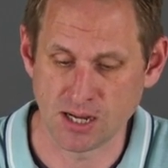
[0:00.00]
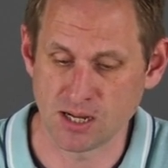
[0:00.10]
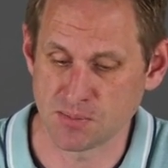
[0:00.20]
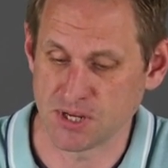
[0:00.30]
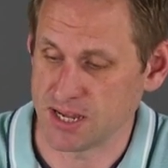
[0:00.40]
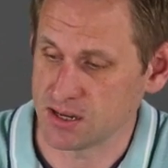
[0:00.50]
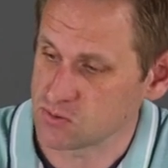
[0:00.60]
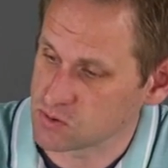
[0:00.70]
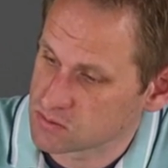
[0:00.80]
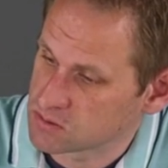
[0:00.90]
Uh, but
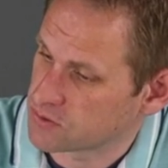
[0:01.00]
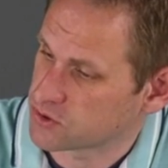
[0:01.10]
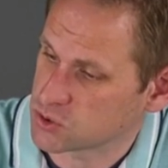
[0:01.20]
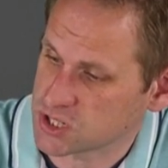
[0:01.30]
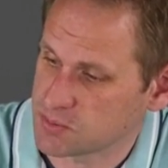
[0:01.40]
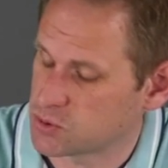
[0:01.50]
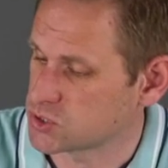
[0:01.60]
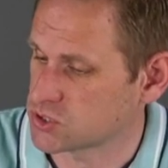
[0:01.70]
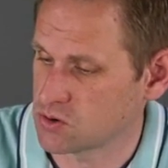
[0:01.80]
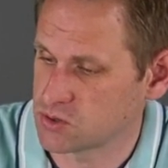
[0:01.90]
now, of course, Apple
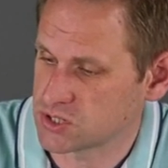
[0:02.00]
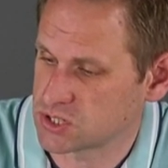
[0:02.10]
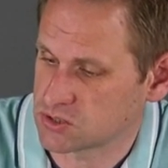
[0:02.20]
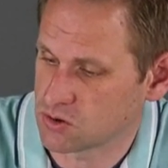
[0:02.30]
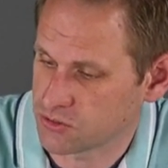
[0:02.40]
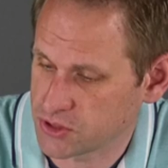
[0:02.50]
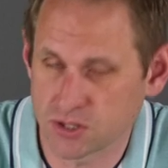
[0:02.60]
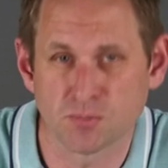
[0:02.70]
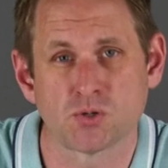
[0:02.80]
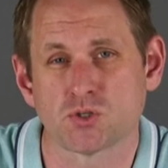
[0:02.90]
has told us it's got
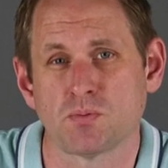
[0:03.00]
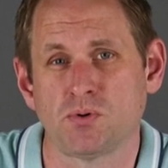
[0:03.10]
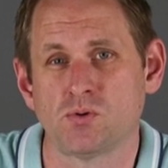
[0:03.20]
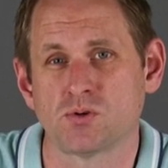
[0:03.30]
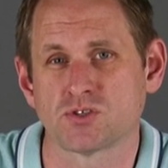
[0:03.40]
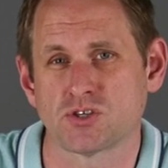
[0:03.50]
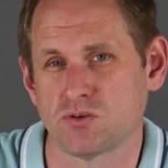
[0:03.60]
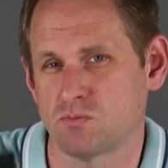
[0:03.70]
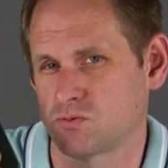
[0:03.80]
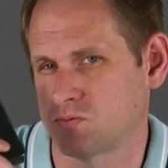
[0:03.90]
Thunderbolt support,
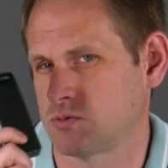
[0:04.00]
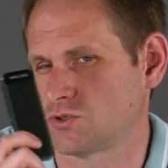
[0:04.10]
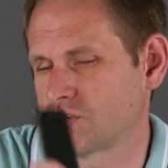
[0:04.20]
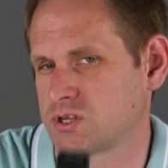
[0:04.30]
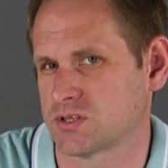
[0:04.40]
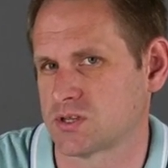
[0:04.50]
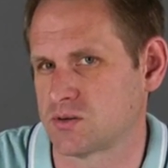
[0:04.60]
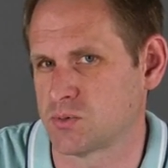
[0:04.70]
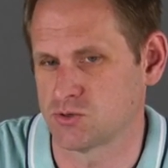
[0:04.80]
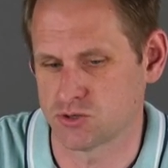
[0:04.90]
so we'll, we'll try the
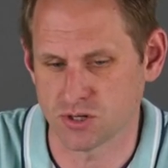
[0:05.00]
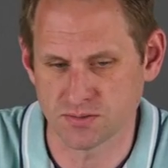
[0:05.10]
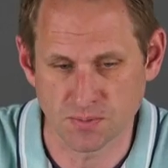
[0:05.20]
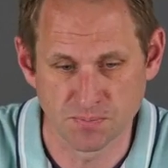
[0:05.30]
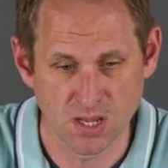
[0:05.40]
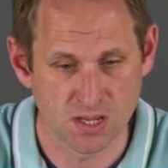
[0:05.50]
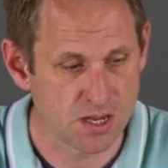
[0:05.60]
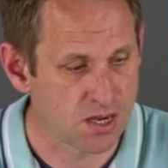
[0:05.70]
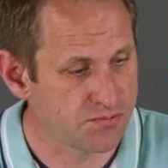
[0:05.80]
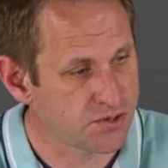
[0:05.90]
Thunderbolt drives.
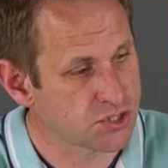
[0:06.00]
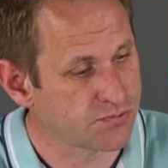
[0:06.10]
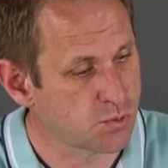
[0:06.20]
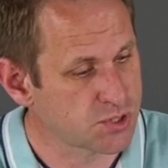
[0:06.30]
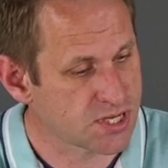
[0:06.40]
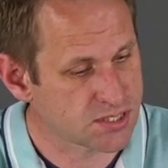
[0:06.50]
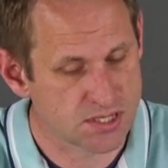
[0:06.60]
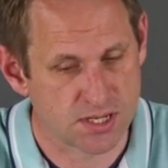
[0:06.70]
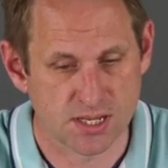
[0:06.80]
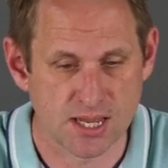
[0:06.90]
Uh, first of all, we'll
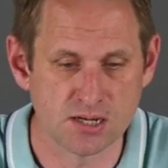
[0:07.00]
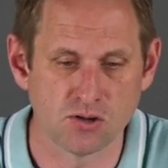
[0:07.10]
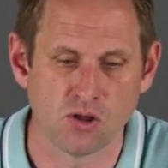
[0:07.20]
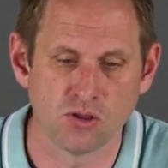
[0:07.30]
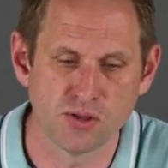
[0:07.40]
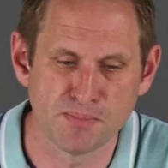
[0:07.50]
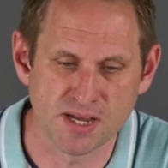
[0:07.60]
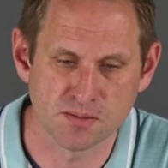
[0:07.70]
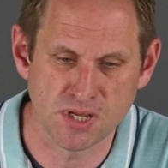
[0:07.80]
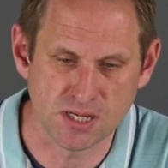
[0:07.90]
test it again on the
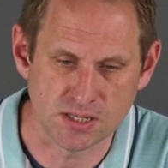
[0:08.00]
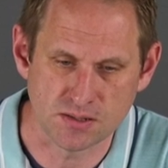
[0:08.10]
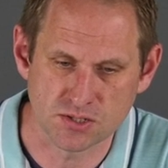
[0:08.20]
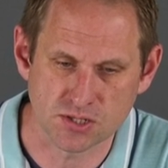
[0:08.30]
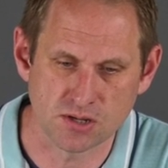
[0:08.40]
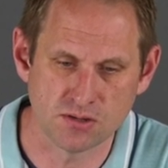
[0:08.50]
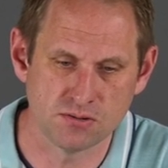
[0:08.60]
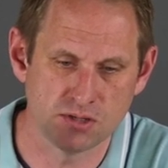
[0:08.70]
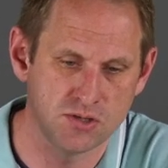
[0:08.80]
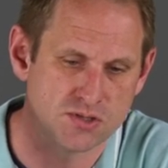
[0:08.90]
Mac Mini. So
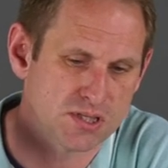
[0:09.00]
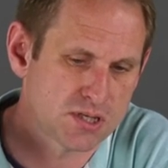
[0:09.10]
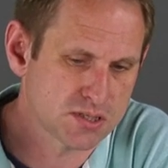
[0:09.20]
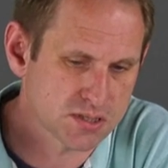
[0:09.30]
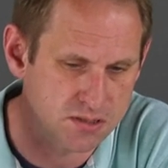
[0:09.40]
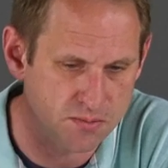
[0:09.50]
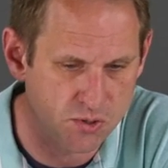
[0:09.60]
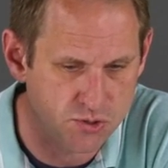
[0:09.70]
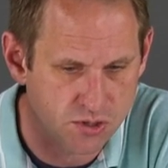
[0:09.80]
using this Thunderbolt